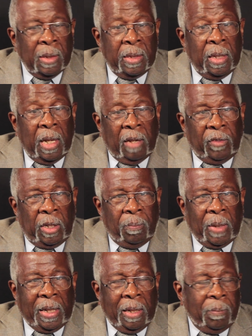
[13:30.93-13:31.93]
Didn't have any
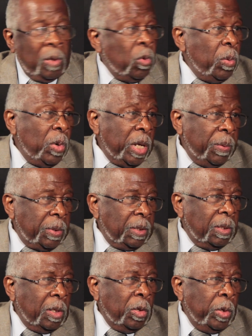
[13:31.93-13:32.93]
money, but we were able to
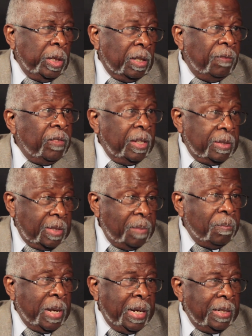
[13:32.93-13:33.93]
go and convince the
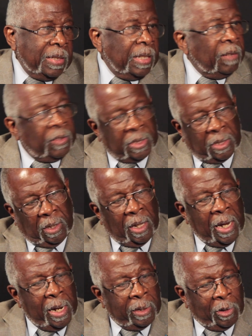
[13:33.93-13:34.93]
bank to give us a
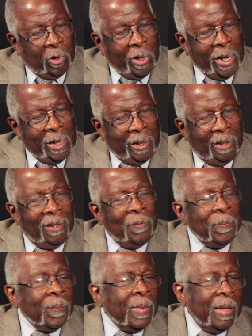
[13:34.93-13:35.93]
line of credit
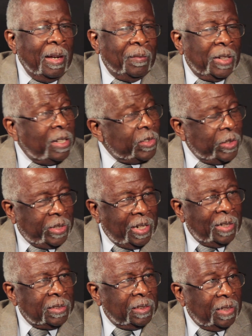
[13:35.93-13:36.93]
of
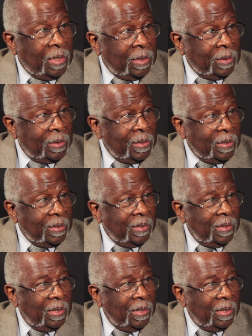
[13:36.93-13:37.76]
$100,000